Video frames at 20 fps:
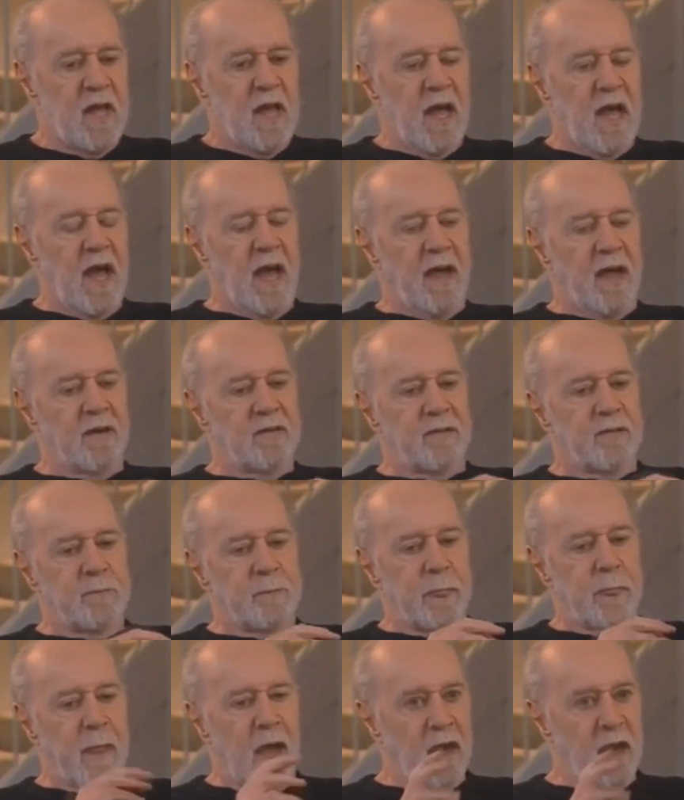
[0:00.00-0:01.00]
And
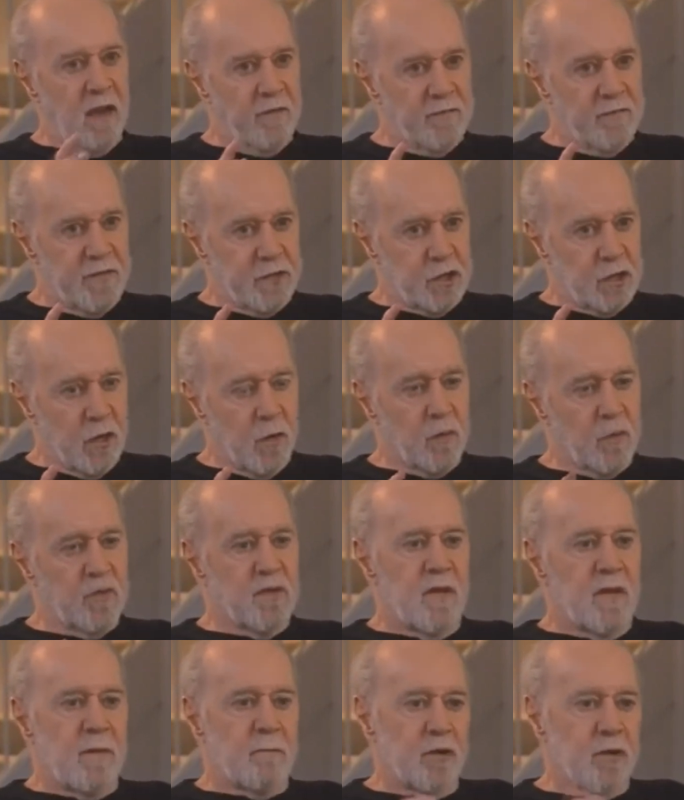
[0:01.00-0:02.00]
I love the jokes,
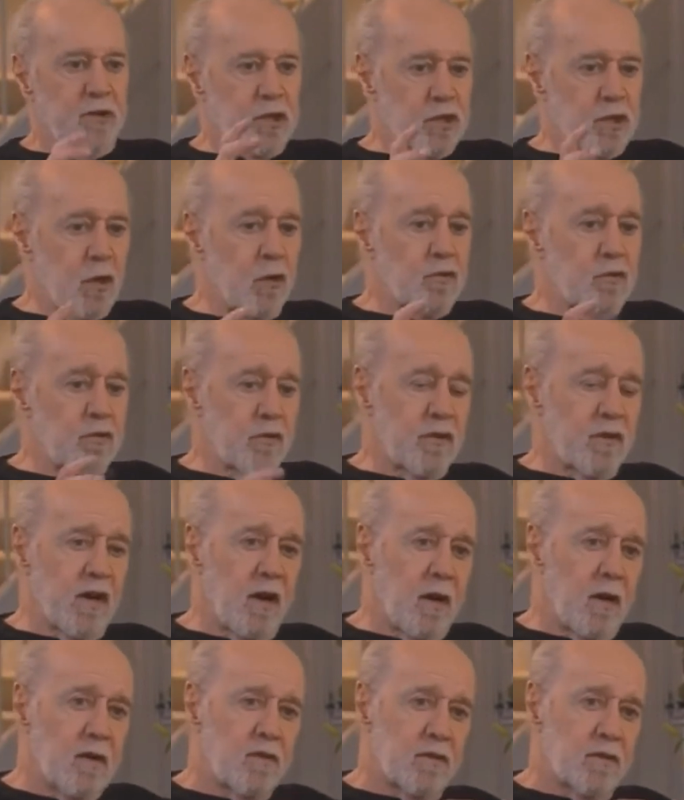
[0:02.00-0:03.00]
but the jokes are
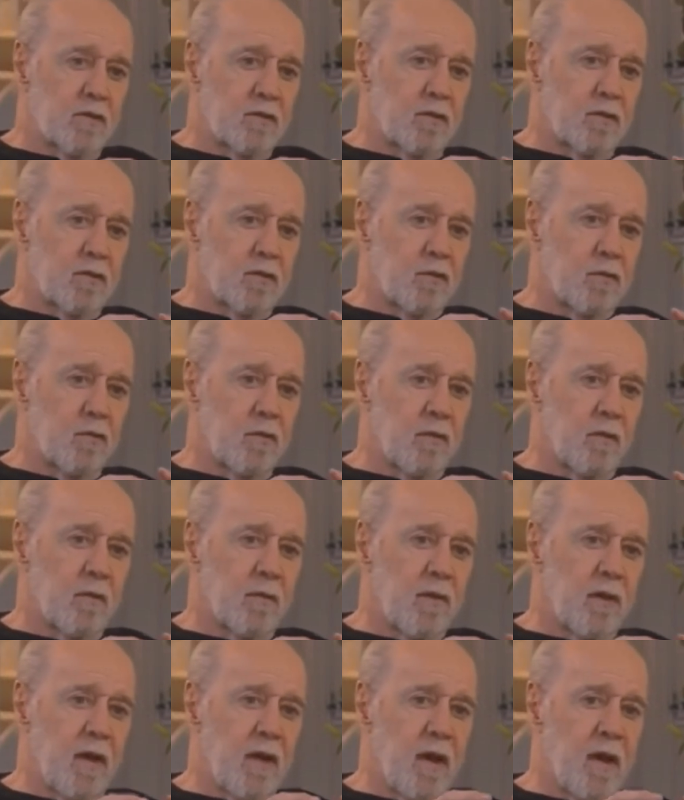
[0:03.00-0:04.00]
there to
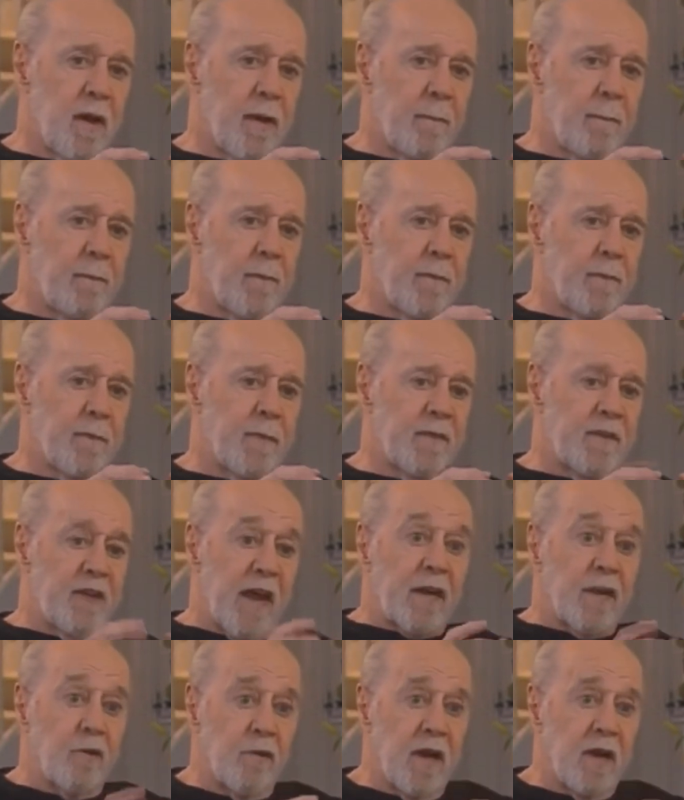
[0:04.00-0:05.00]
uh,
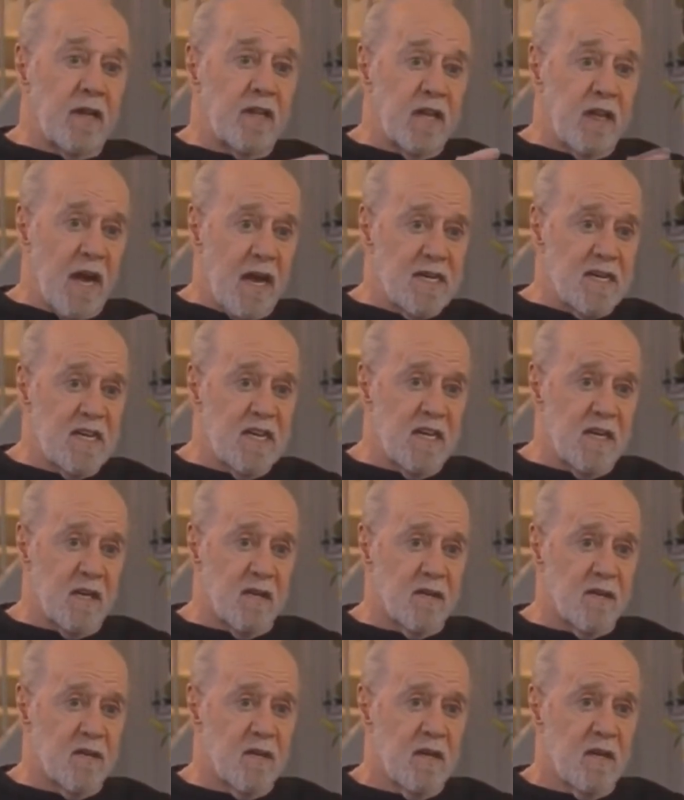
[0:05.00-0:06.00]
decorate the
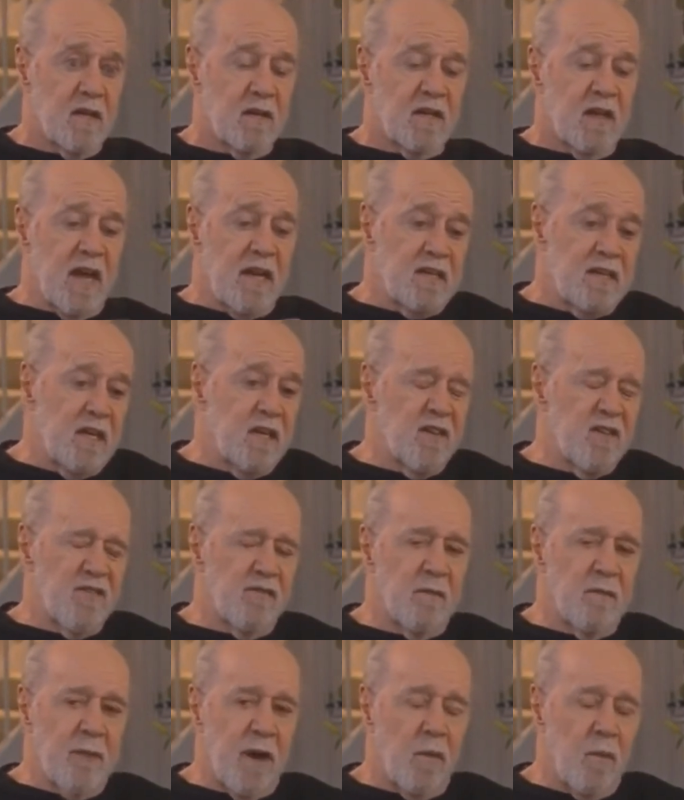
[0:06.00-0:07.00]
ideas. The ideas are
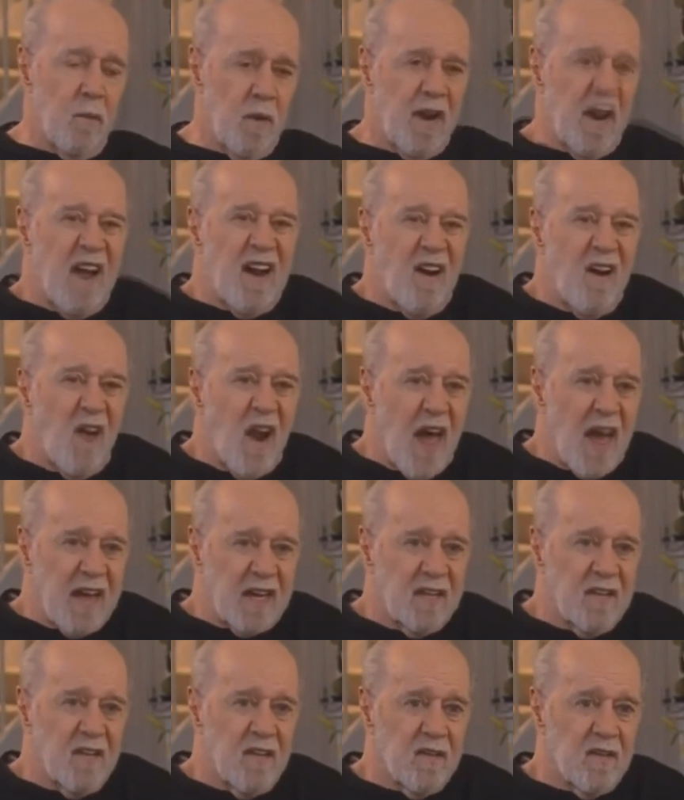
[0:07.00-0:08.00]
about what I don't like
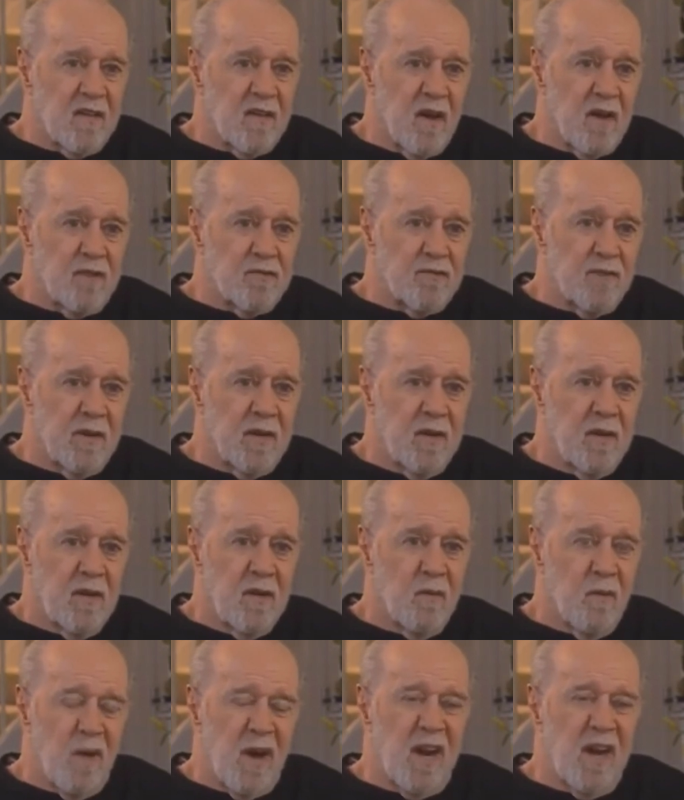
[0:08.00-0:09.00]
in this country,
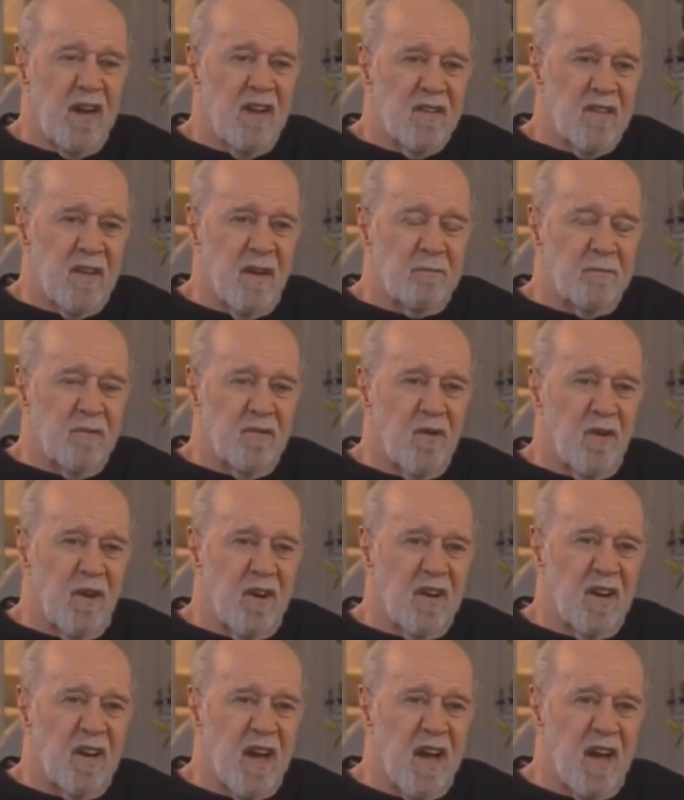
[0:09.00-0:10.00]
what it is I'm sort
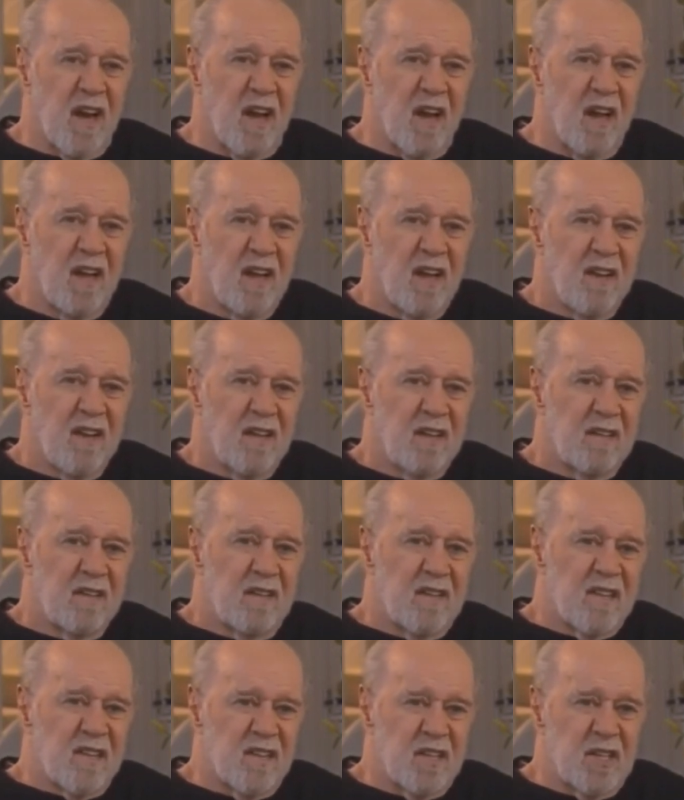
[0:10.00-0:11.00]
of kind of
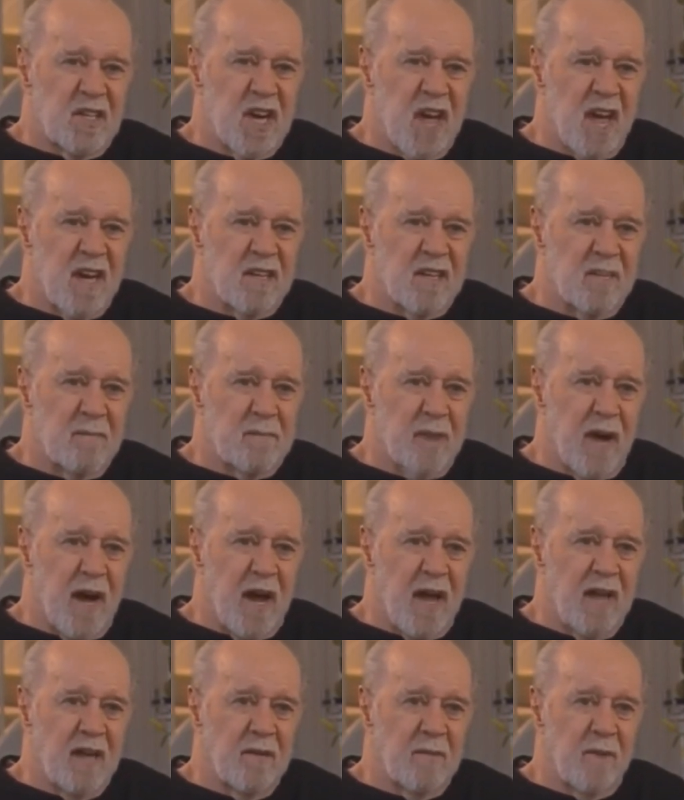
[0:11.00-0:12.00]
disenchanted by
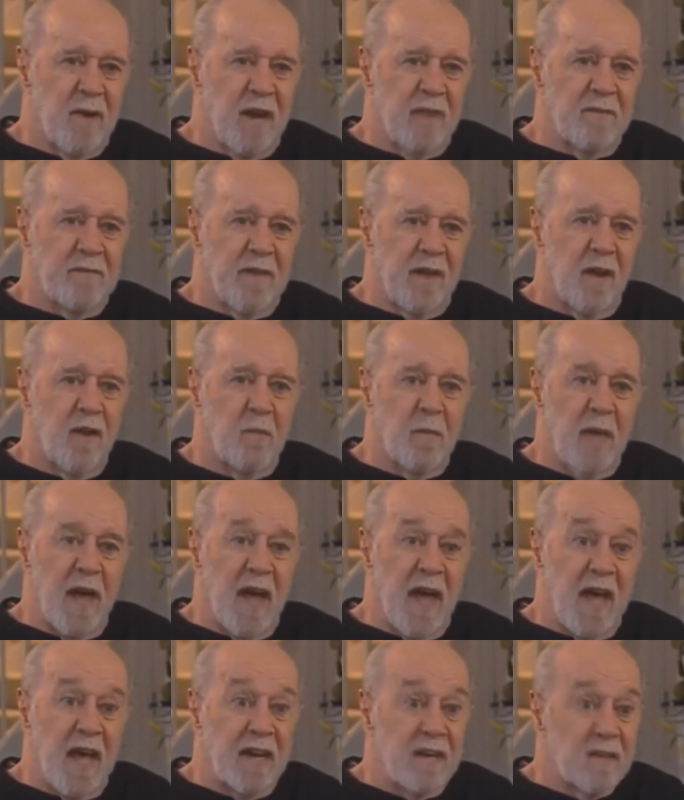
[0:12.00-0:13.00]
in my fellow
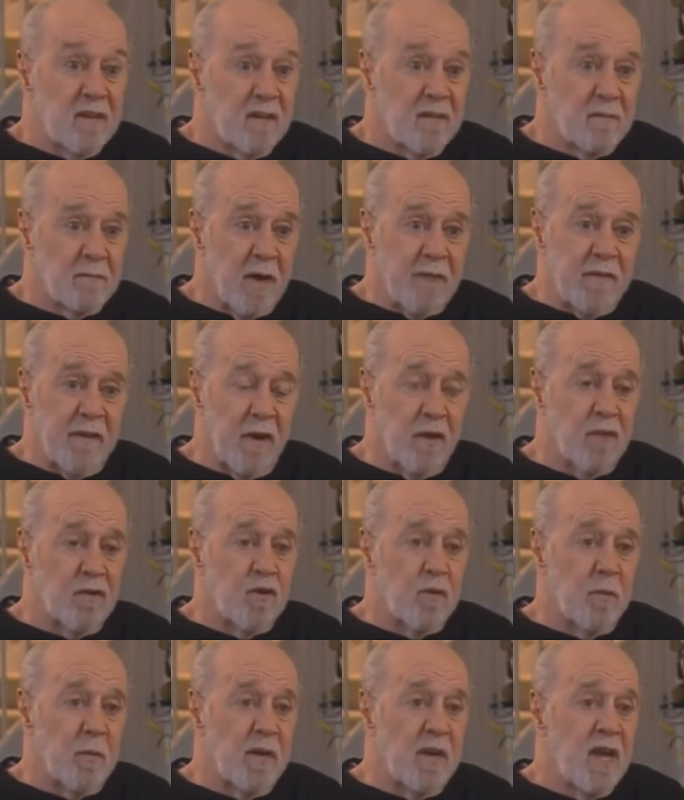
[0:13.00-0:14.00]
man, my fellow
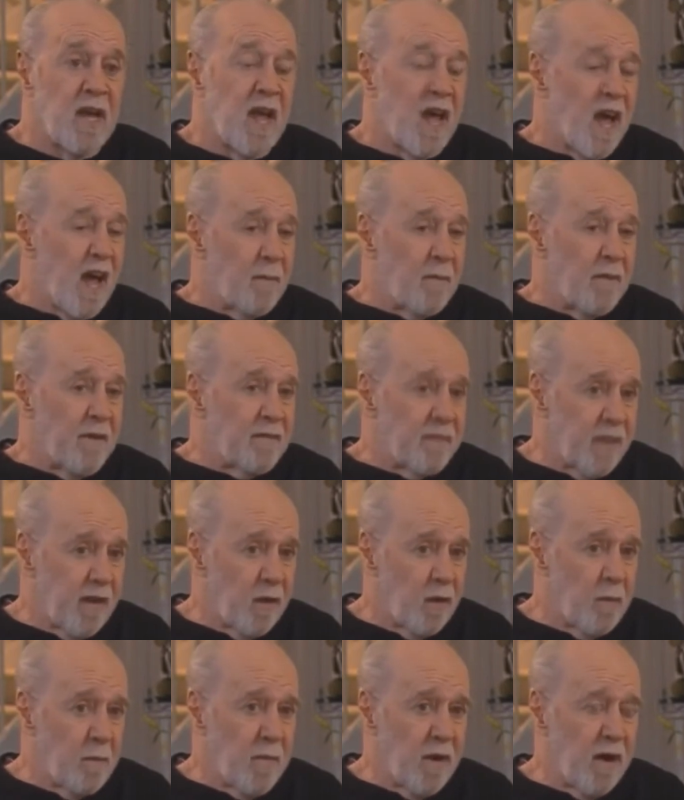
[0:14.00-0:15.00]
human, and my
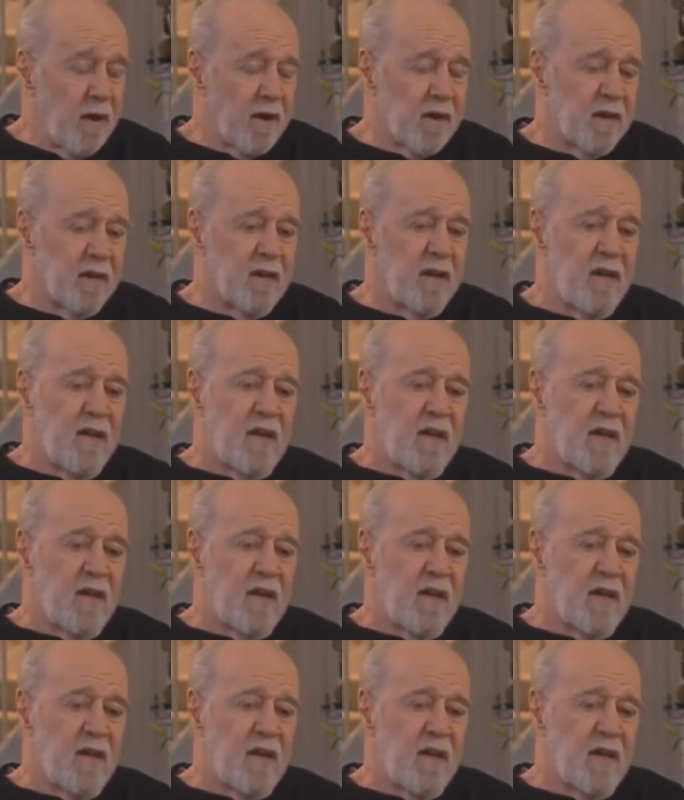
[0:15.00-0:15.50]
fellow American.